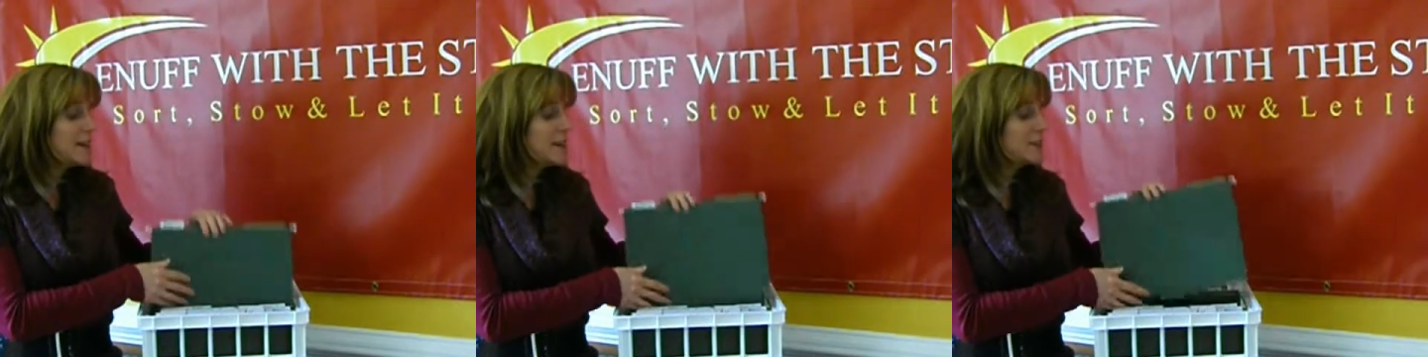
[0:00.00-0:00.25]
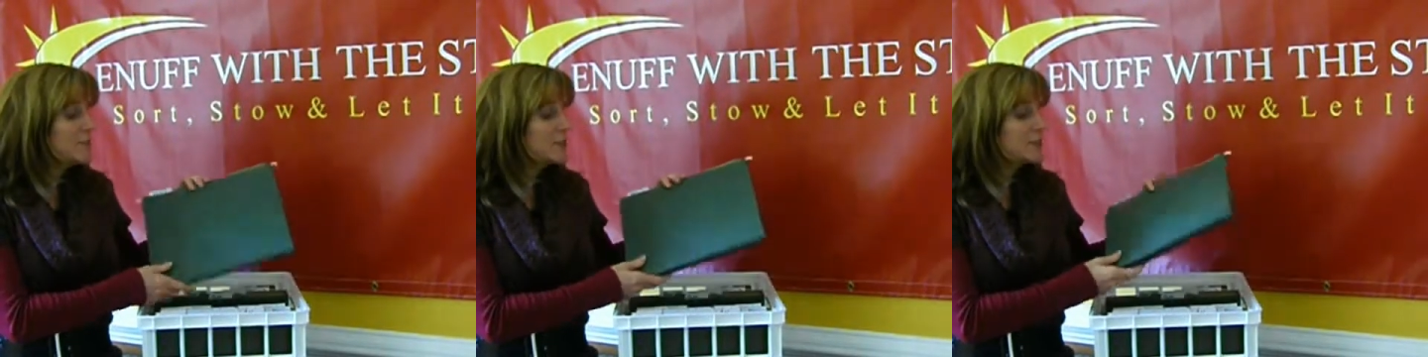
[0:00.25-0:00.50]

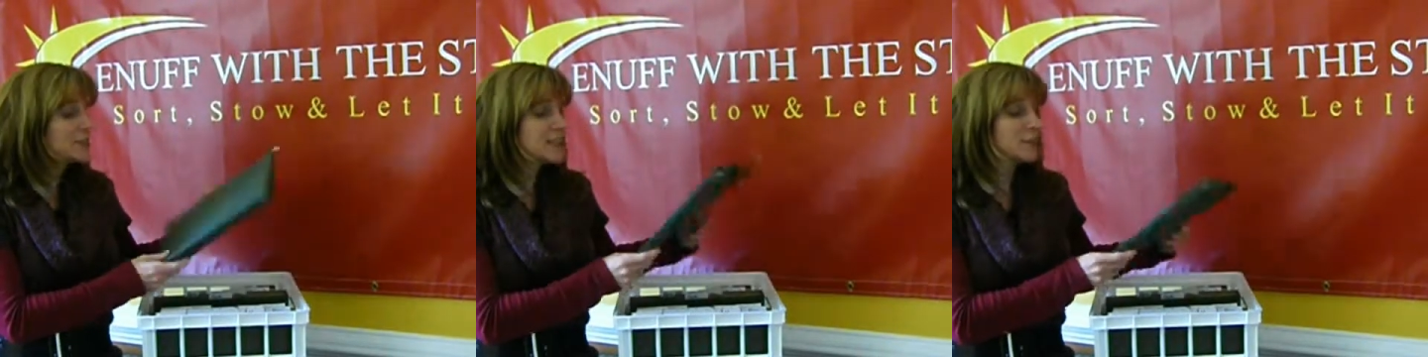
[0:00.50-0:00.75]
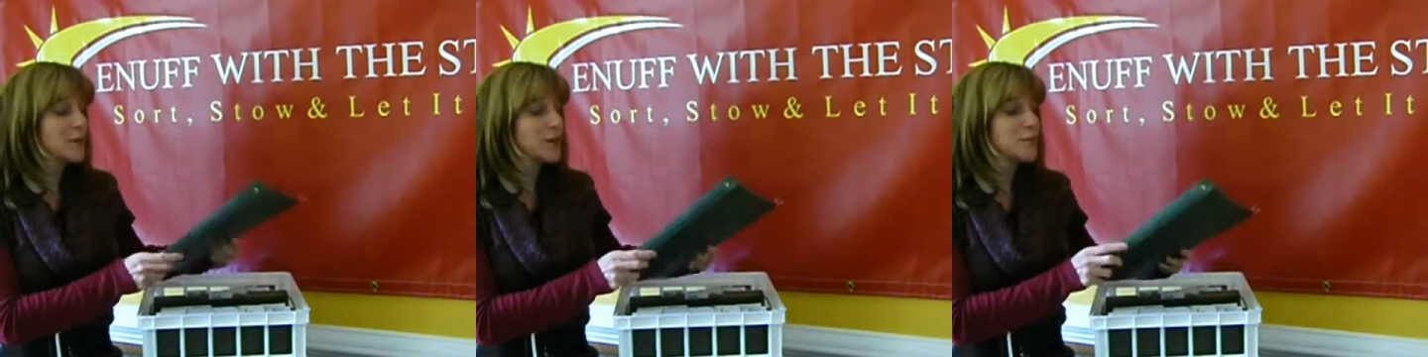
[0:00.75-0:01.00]
And for this,
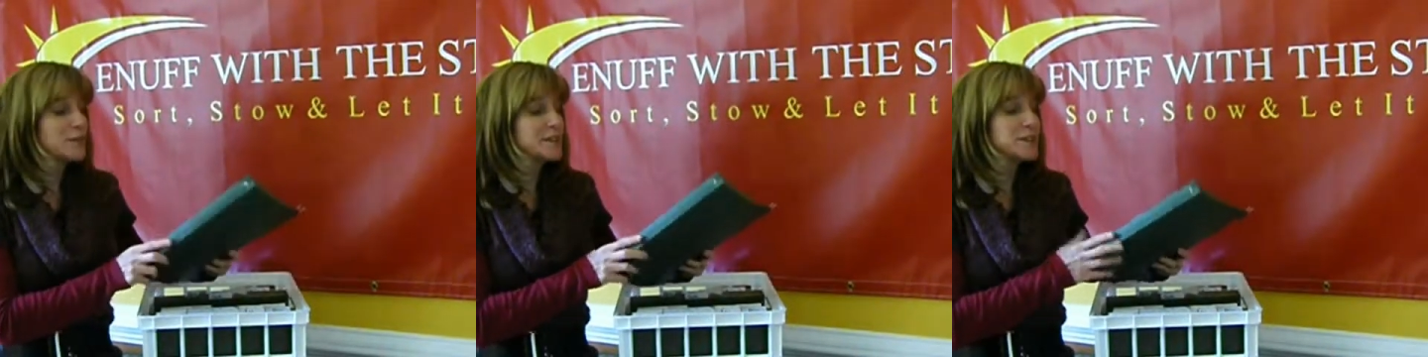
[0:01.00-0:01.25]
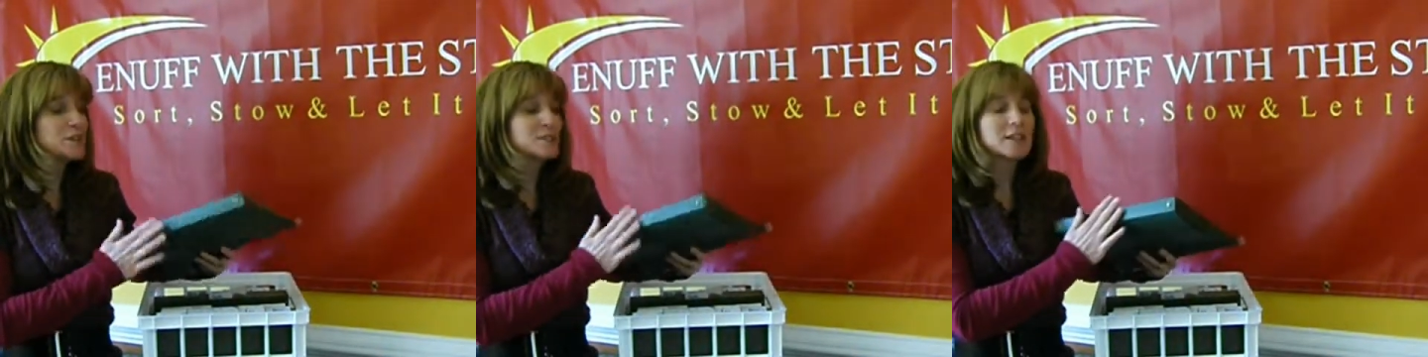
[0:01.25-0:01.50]
I
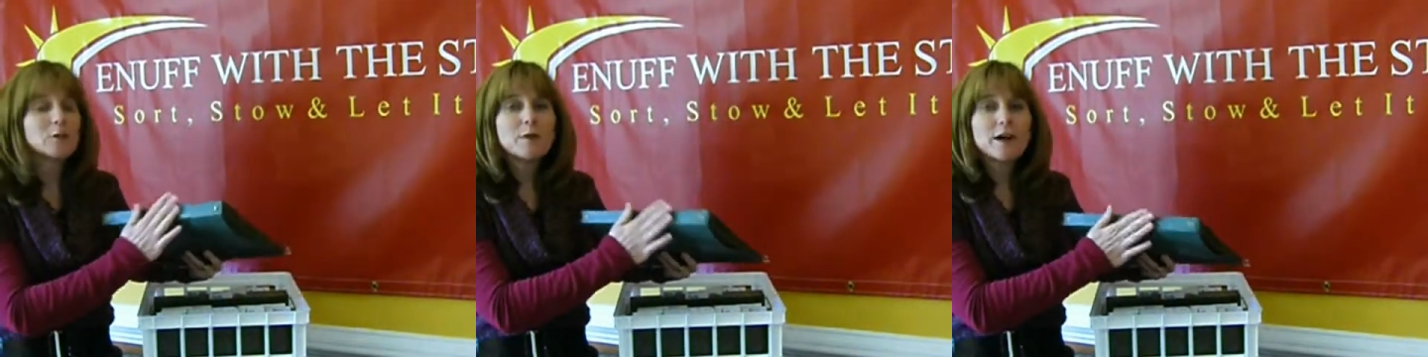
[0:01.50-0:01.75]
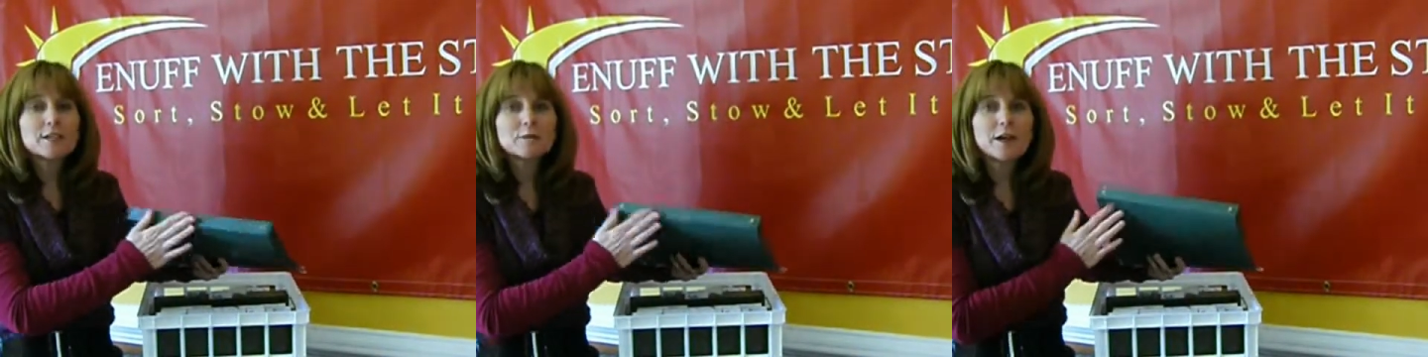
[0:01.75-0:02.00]
recommend using a
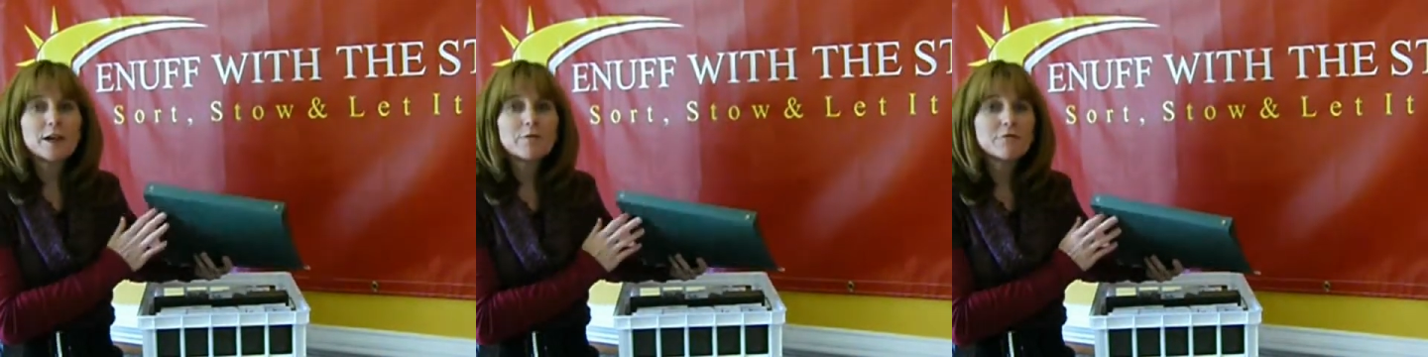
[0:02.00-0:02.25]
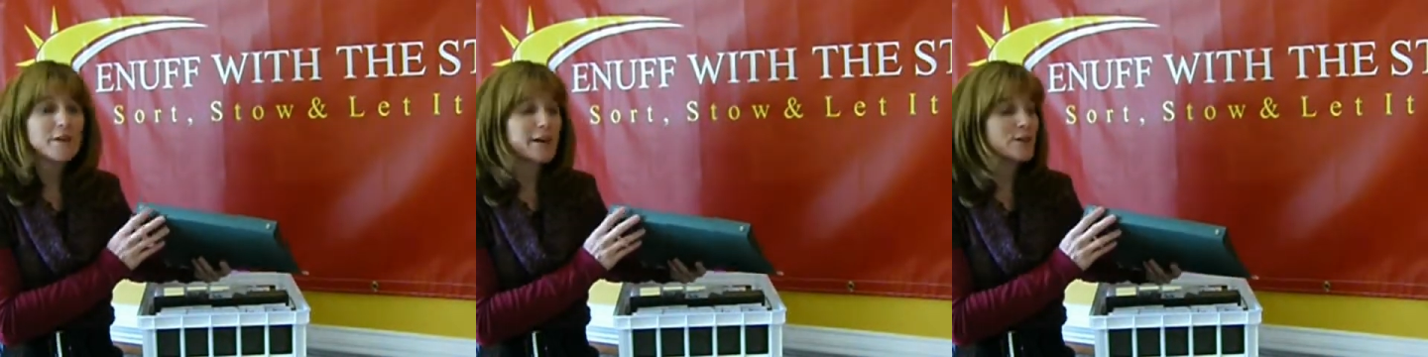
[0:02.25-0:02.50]
box
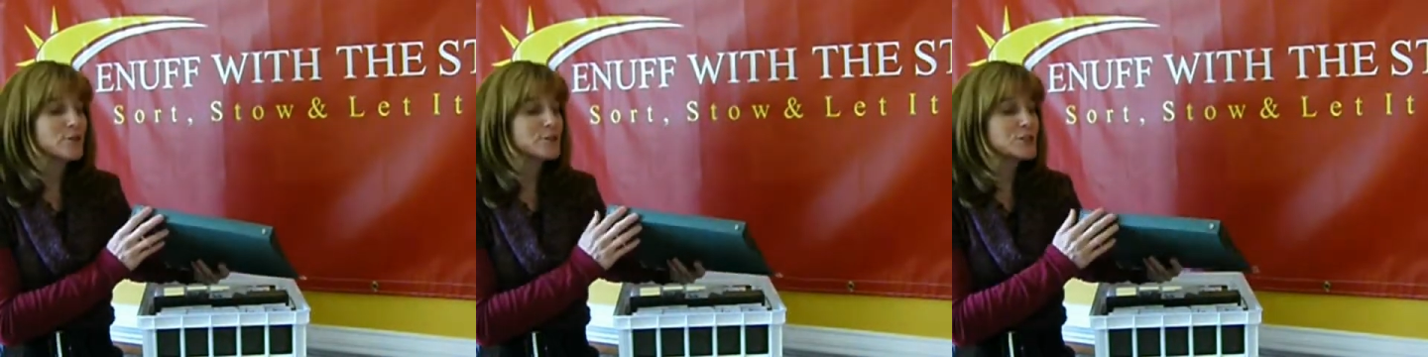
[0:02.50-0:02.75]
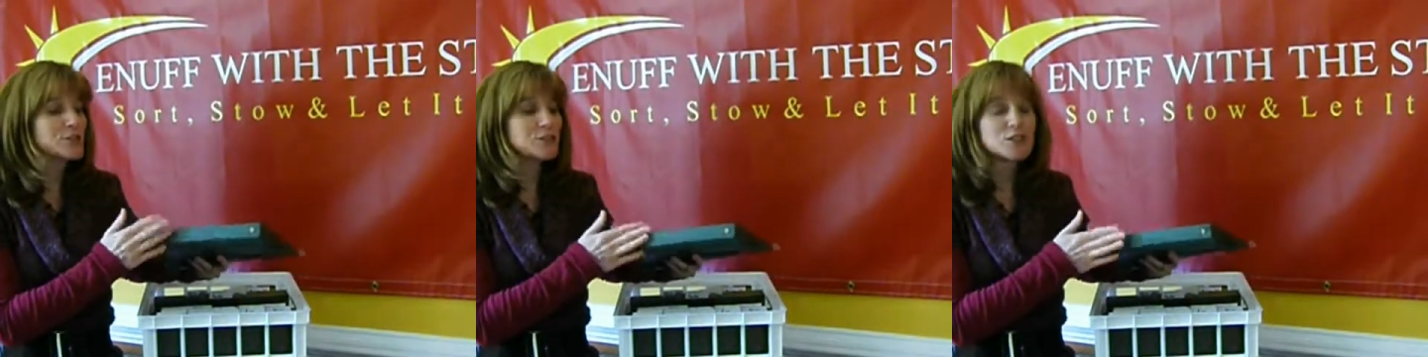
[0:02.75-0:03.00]
bottom file,
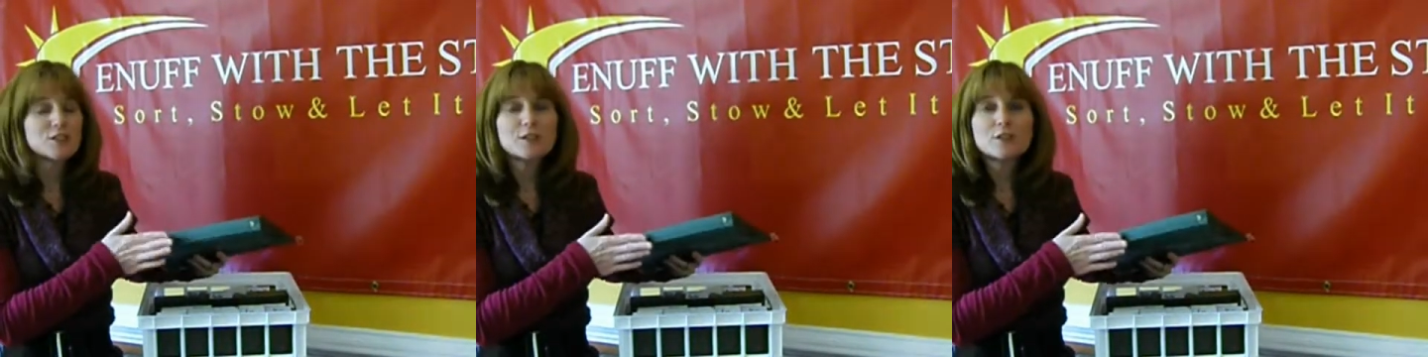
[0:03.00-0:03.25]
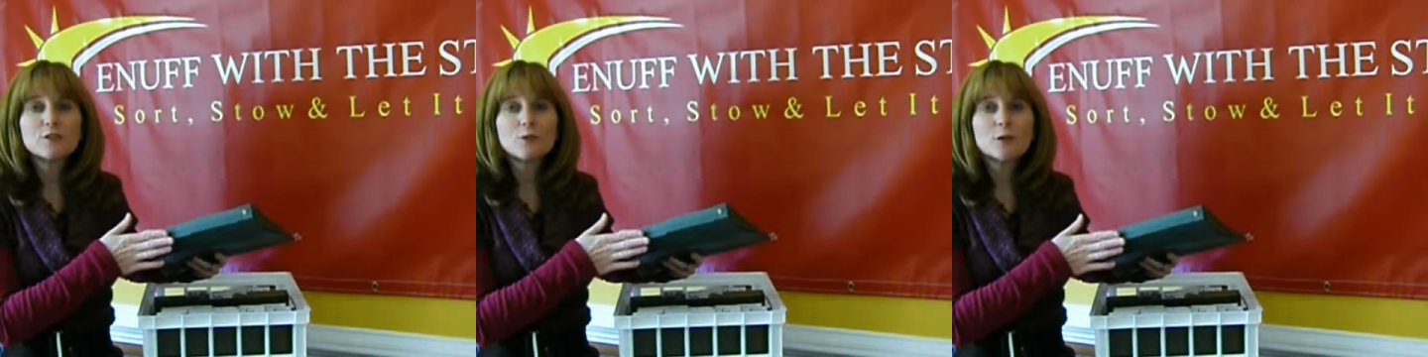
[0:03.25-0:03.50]
which is just
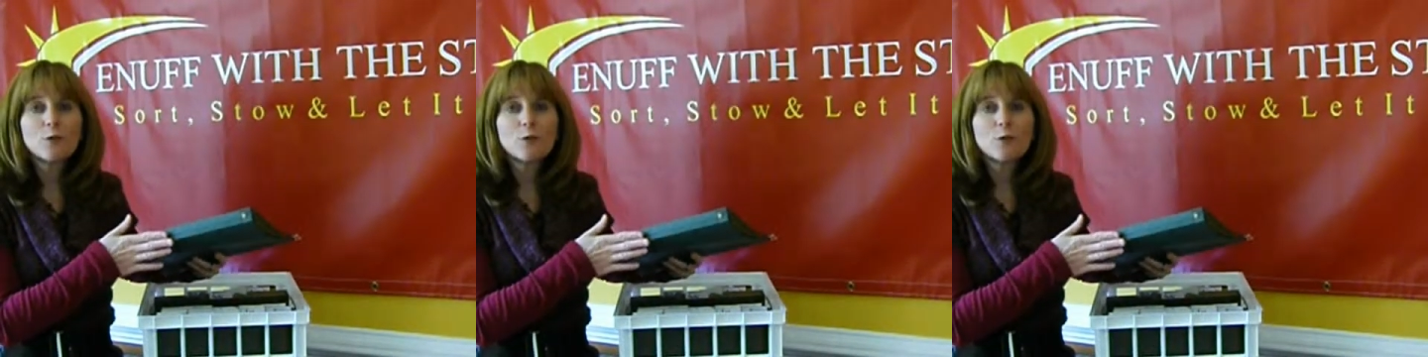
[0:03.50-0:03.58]
a little